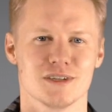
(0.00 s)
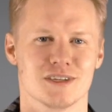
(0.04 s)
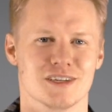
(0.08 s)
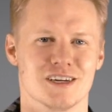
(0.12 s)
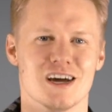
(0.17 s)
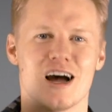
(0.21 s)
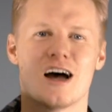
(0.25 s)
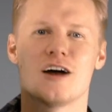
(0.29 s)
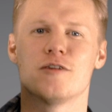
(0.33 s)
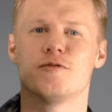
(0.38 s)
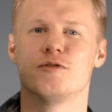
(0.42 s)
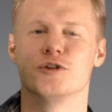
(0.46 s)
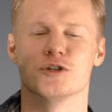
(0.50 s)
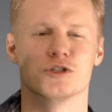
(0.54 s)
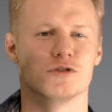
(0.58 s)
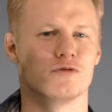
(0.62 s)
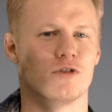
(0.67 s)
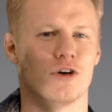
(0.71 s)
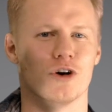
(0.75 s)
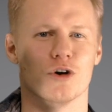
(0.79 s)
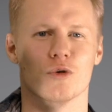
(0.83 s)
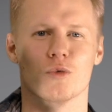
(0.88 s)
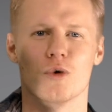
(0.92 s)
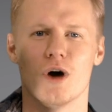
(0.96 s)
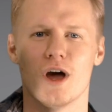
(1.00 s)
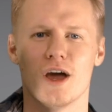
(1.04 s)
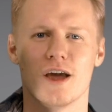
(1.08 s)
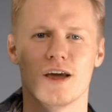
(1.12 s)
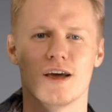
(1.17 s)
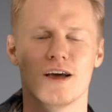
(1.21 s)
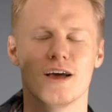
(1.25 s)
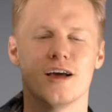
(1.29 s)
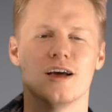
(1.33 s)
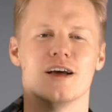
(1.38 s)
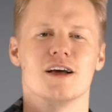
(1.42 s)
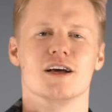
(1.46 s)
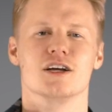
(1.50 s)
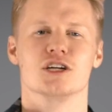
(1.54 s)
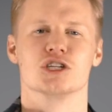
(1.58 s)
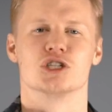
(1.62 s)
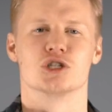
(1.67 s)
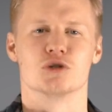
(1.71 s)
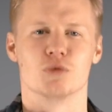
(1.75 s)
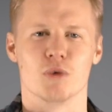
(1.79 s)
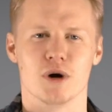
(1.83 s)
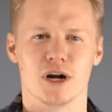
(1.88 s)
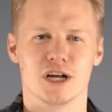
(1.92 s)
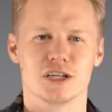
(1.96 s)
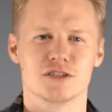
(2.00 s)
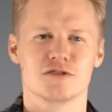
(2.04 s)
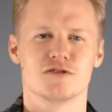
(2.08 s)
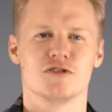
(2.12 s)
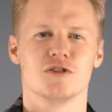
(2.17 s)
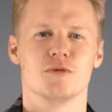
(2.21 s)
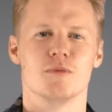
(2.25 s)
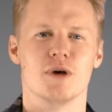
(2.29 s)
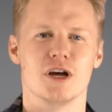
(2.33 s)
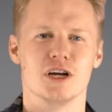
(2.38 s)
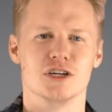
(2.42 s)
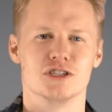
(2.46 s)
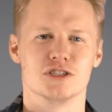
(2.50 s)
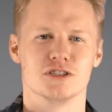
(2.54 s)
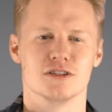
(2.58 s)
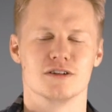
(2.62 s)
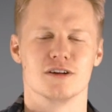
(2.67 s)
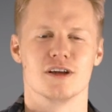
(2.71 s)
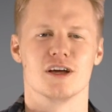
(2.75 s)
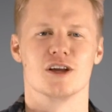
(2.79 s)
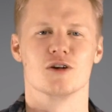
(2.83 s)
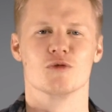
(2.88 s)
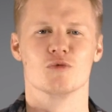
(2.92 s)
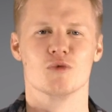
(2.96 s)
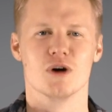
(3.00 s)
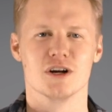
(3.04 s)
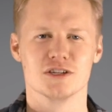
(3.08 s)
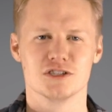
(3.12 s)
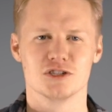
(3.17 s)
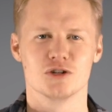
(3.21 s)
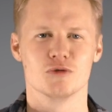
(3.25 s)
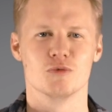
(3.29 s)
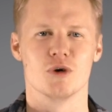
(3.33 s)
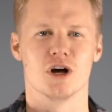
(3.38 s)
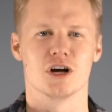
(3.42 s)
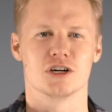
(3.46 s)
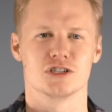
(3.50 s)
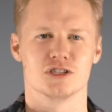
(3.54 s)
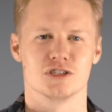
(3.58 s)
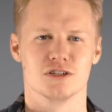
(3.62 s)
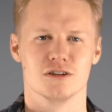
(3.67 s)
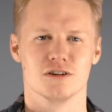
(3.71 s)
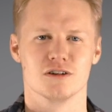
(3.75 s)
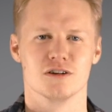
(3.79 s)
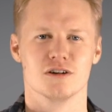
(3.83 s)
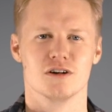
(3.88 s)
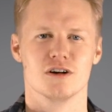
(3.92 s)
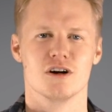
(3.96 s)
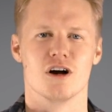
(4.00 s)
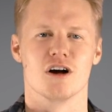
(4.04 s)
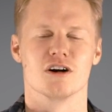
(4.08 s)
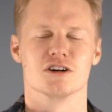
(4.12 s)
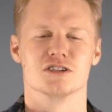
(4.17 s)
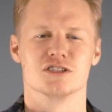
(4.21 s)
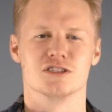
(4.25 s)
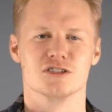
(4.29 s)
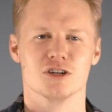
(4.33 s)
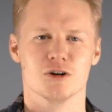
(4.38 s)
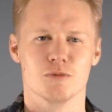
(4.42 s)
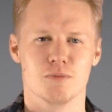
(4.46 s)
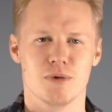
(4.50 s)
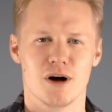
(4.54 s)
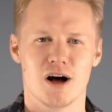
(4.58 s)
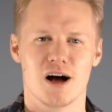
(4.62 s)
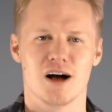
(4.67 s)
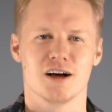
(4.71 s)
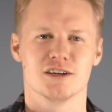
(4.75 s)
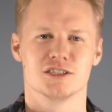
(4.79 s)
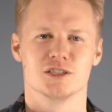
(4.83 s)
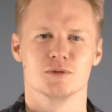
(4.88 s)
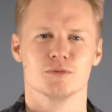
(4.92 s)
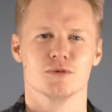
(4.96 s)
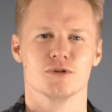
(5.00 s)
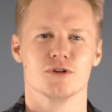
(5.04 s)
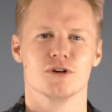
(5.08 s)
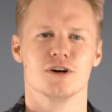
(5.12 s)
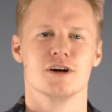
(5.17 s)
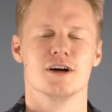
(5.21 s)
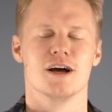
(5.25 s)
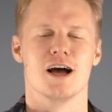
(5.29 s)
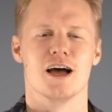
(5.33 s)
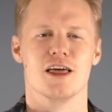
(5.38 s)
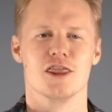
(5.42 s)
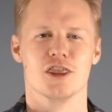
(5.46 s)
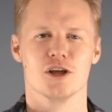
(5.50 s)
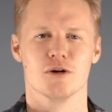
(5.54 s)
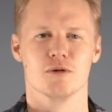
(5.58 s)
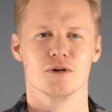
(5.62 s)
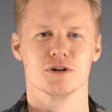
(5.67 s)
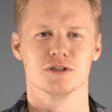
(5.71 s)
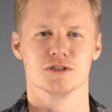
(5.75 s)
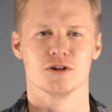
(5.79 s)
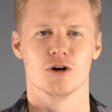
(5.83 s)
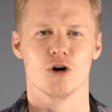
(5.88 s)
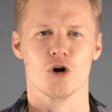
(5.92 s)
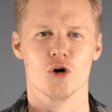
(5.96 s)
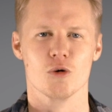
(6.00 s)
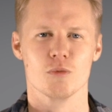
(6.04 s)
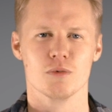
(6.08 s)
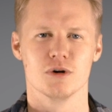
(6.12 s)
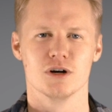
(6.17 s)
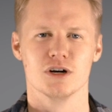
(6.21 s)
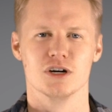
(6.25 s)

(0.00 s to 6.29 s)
God feels far away. Transformation and resurrection are still possible, and there is hope.